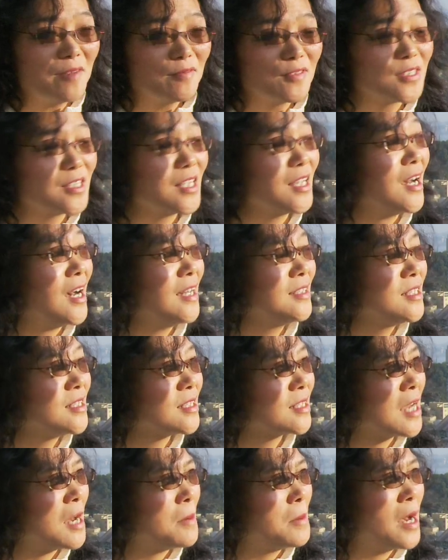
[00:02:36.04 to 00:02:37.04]
have to say I
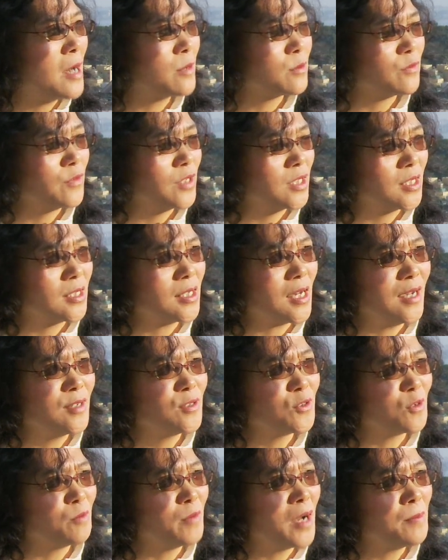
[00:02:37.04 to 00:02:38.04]
didn't come out with the
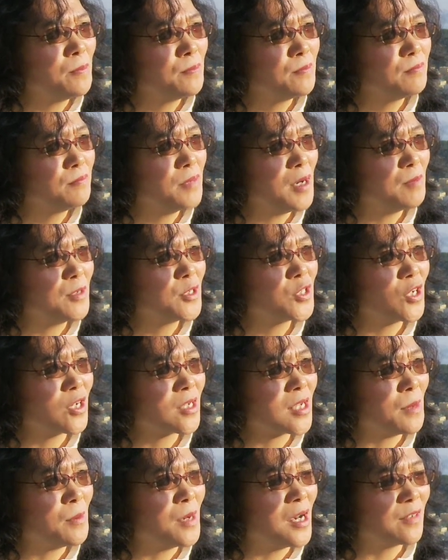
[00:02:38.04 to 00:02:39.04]
title. My publisher
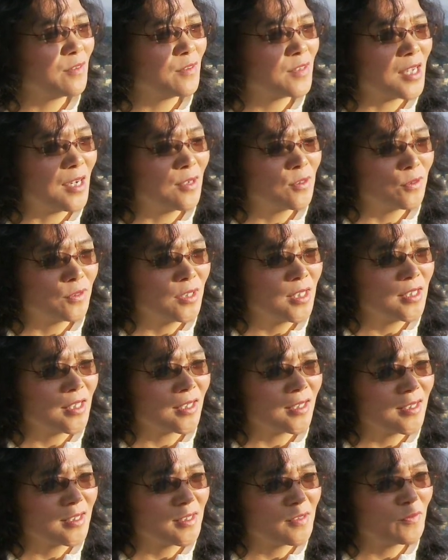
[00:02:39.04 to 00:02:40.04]
came out with the title. They
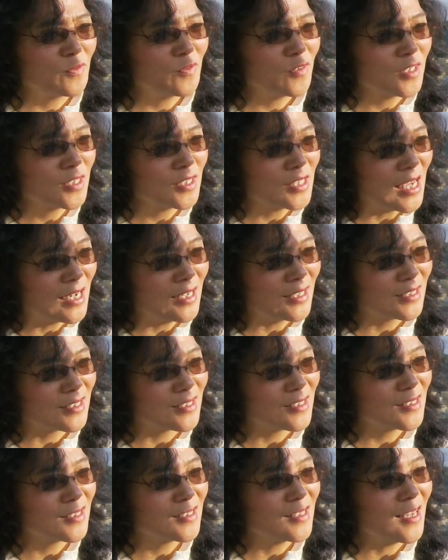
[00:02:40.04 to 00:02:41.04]
think it's a
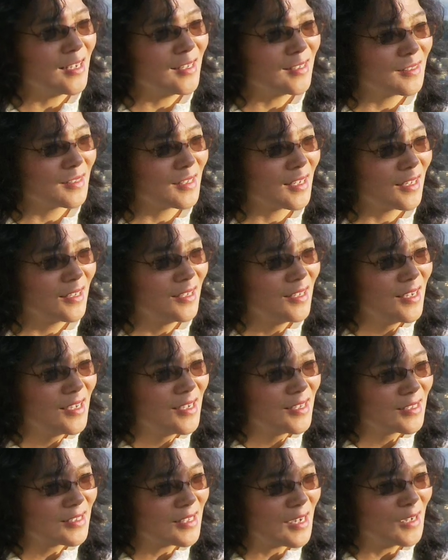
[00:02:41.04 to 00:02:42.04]
selling
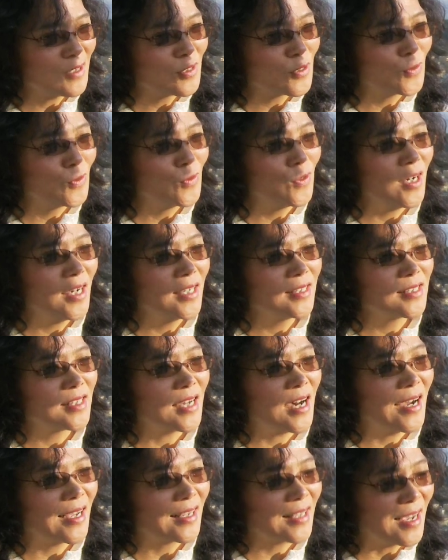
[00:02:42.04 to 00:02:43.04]
title and
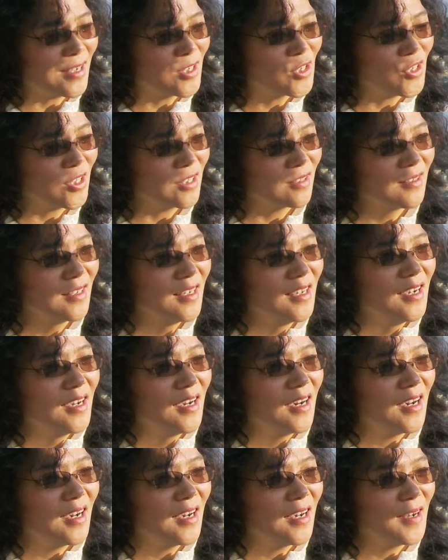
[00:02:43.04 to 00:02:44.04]
eye-catching.
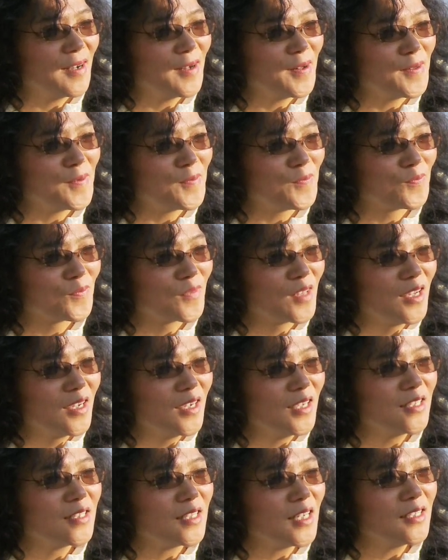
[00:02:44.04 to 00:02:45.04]

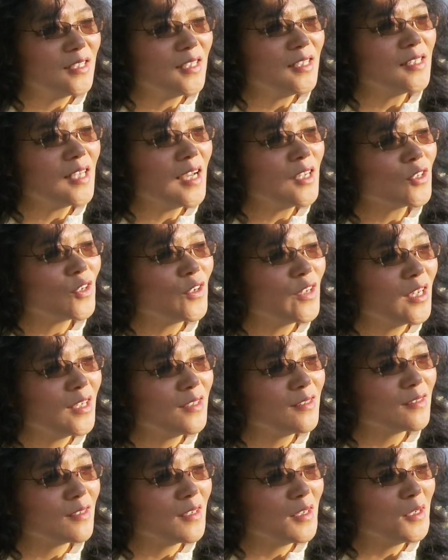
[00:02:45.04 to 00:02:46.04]
It's actually,
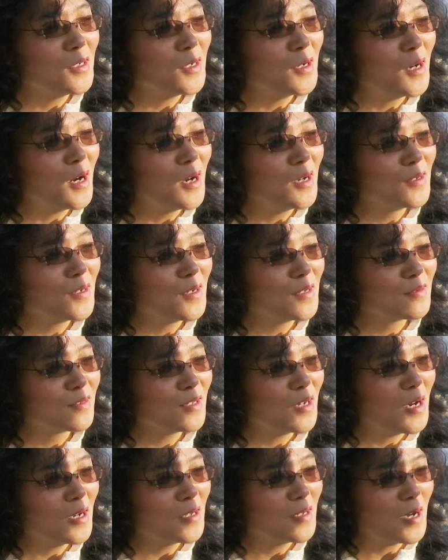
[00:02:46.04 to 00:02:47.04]

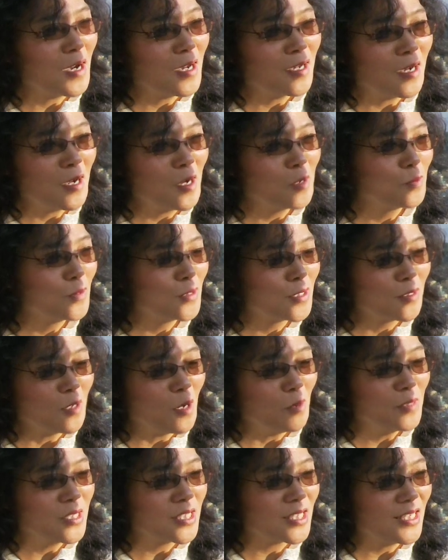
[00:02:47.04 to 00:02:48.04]
I hope it's
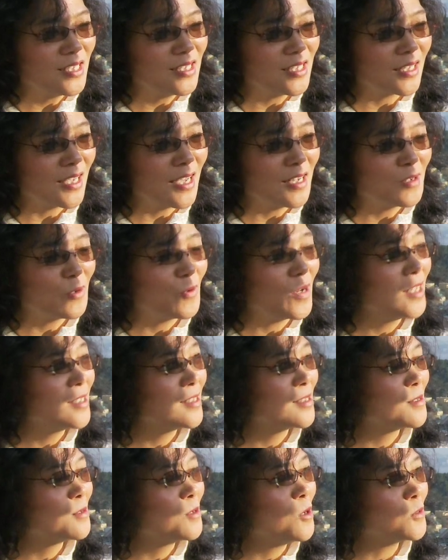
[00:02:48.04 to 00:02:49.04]
not misleading in any way.
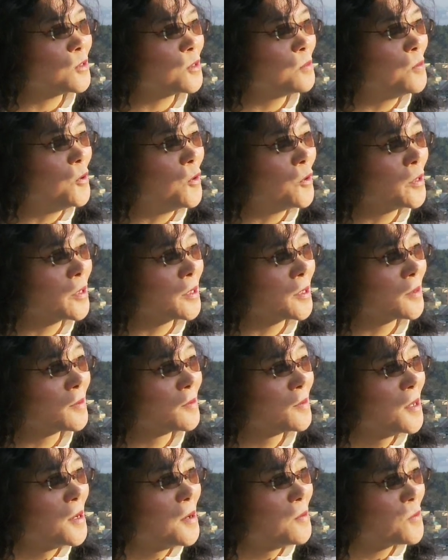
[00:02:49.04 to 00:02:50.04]
It's not a boring
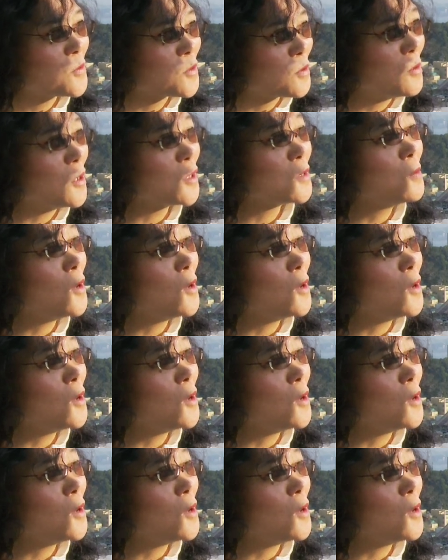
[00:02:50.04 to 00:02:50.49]
book about